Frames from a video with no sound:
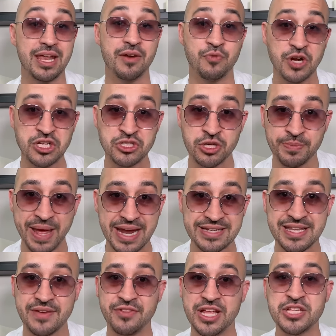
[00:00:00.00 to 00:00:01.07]
And if regional banks
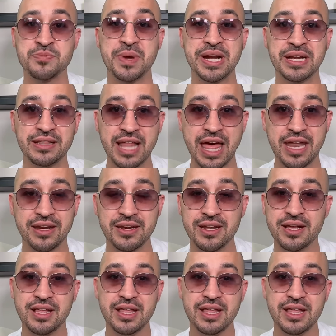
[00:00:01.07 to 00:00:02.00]
have less money to lend